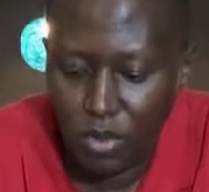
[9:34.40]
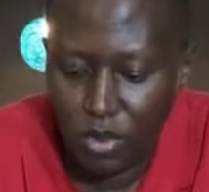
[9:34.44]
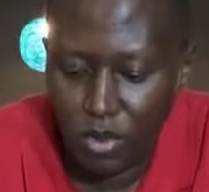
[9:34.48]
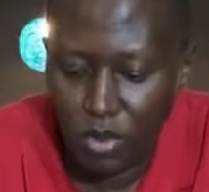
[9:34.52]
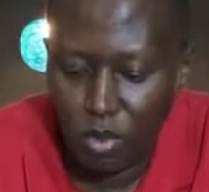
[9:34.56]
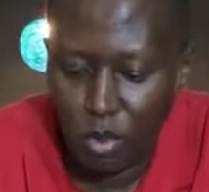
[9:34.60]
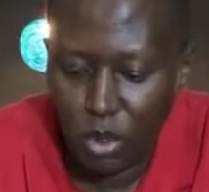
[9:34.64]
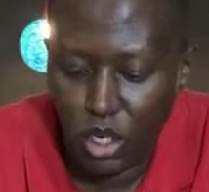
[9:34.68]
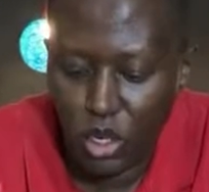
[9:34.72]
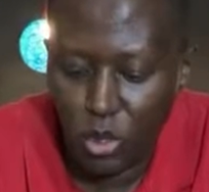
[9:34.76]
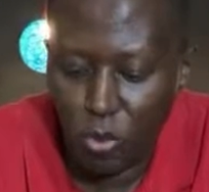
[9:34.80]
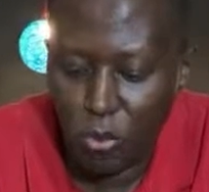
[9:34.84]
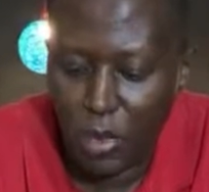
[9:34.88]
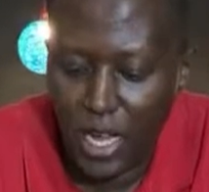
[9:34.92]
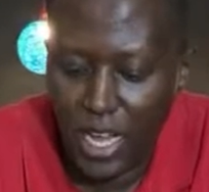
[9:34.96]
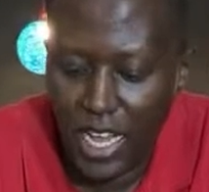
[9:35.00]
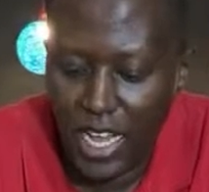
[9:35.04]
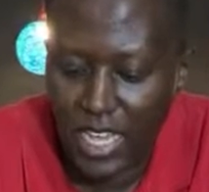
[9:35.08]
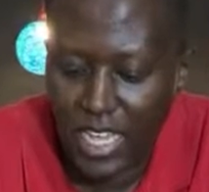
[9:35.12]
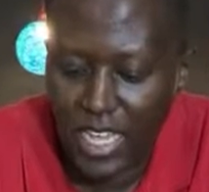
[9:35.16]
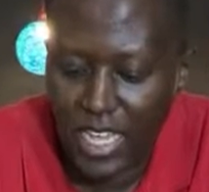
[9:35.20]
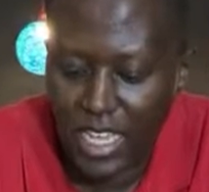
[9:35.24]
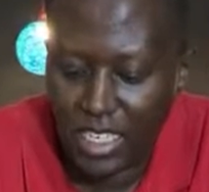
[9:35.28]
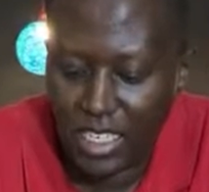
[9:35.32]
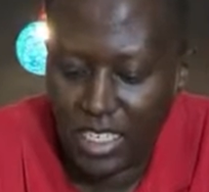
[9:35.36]
when you're
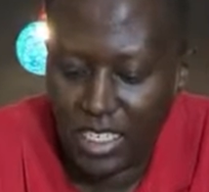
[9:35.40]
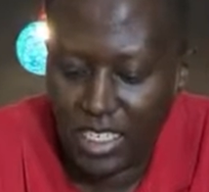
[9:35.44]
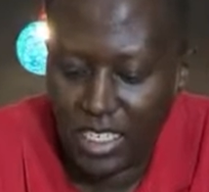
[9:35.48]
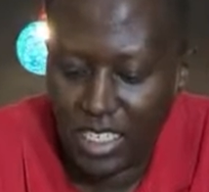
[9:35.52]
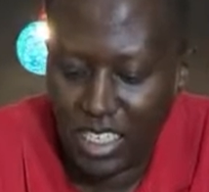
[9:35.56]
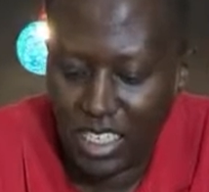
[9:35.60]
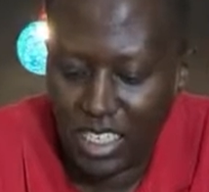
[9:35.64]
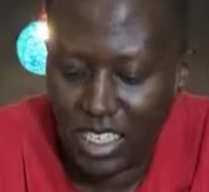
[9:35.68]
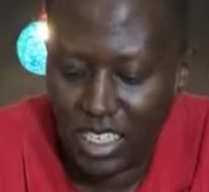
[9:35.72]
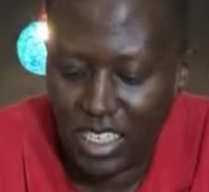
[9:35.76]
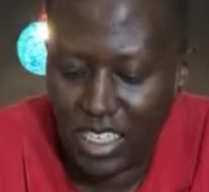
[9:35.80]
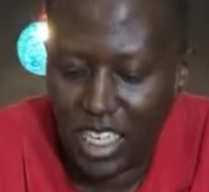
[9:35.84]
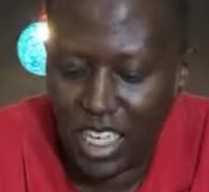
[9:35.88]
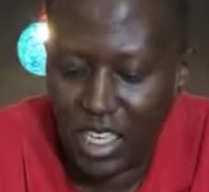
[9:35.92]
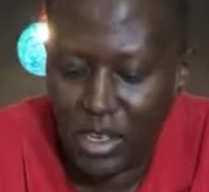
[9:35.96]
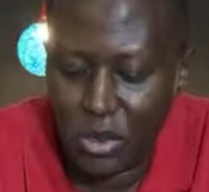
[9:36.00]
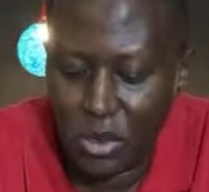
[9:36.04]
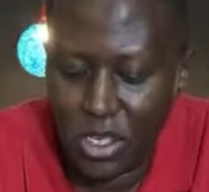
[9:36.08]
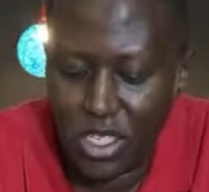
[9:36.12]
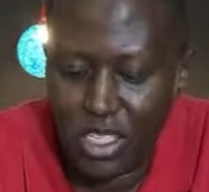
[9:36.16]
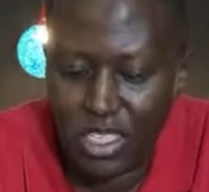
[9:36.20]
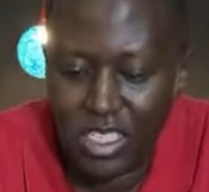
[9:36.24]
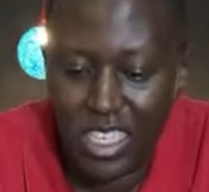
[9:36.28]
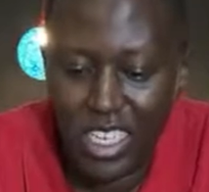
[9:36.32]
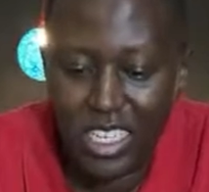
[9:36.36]
buying it that the
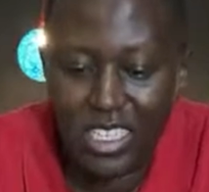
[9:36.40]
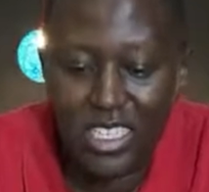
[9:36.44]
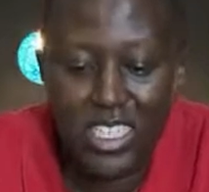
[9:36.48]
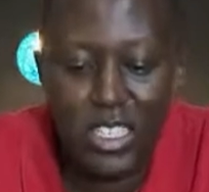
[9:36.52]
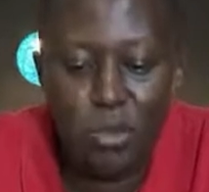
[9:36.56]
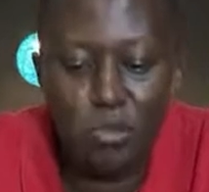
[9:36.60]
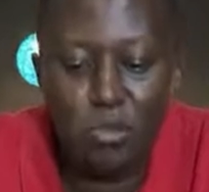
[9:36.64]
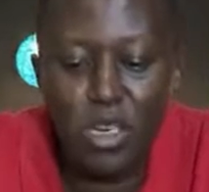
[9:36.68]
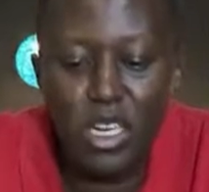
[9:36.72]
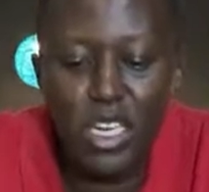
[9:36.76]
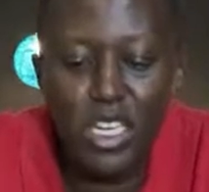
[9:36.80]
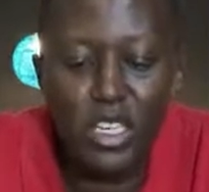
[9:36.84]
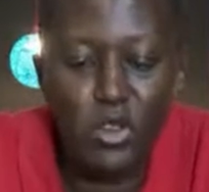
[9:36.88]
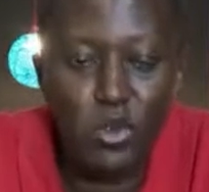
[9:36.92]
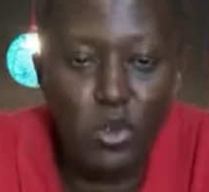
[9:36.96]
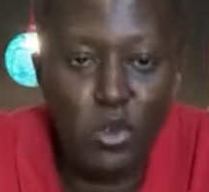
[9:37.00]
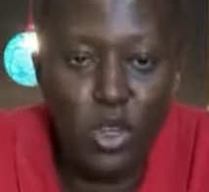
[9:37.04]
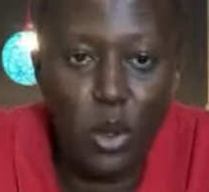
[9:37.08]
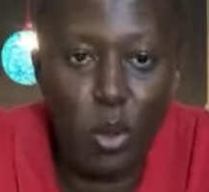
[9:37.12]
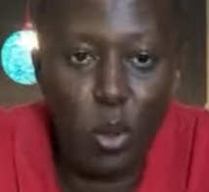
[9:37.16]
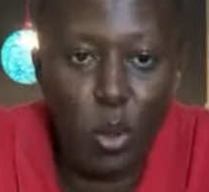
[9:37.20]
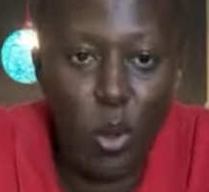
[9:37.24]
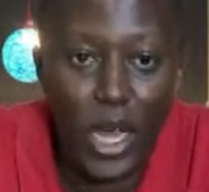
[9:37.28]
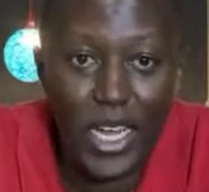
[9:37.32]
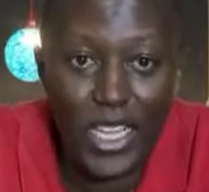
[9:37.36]
grains are similar to
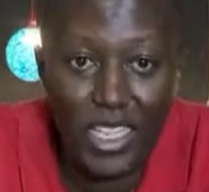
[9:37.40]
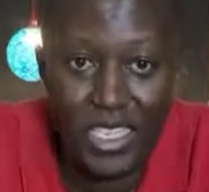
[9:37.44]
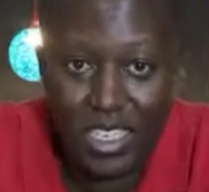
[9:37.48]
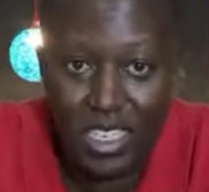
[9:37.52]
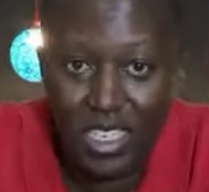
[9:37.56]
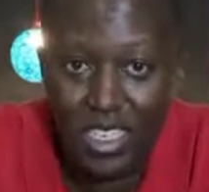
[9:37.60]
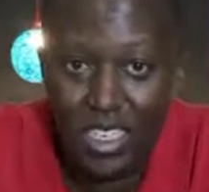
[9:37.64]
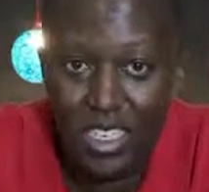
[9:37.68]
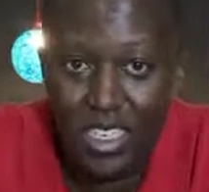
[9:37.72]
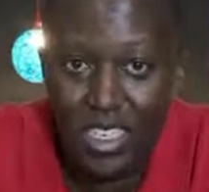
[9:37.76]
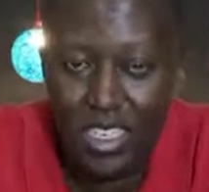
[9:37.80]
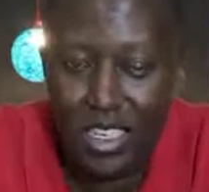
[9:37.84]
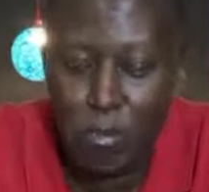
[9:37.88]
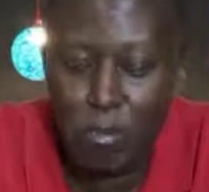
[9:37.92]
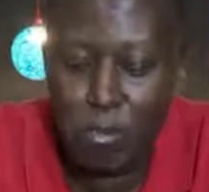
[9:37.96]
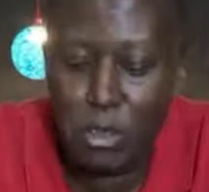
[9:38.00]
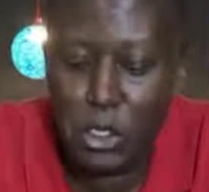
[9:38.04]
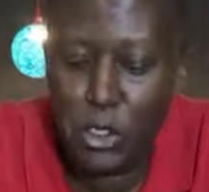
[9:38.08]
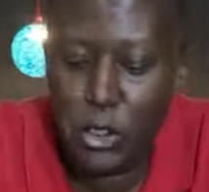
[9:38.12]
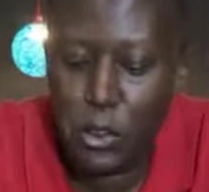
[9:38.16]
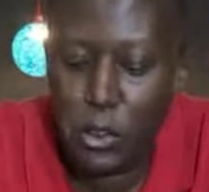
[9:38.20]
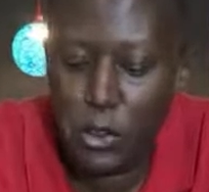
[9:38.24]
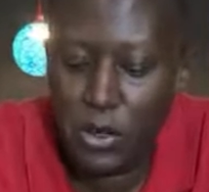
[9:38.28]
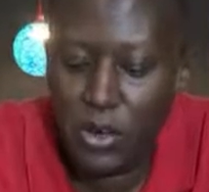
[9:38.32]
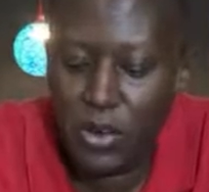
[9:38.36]
the white
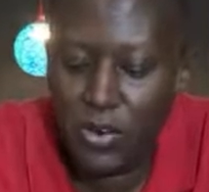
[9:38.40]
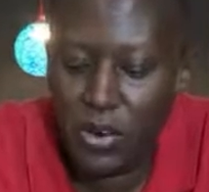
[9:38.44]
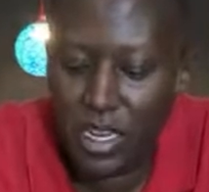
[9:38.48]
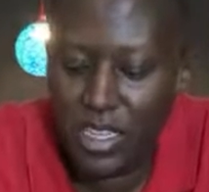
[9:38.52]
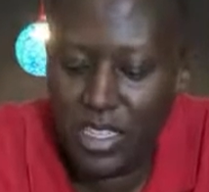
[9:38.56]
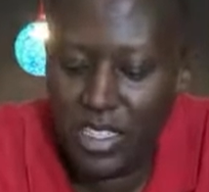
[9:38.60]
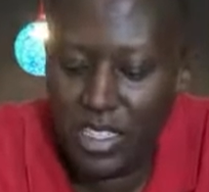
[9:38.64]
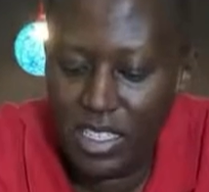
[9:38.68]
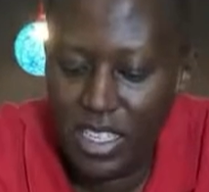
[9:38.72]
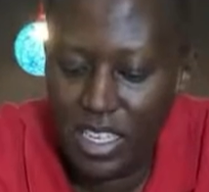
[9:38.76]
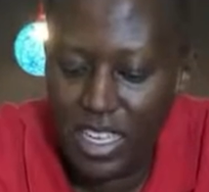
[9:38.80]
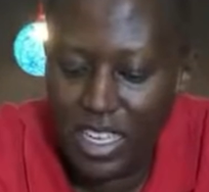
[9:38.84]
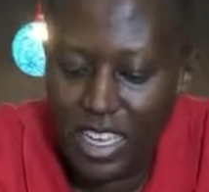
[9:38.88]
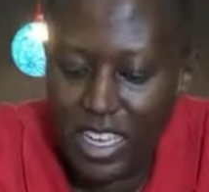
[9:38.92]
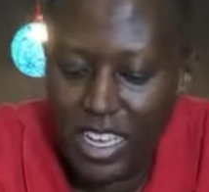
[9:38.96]
Pishori rice.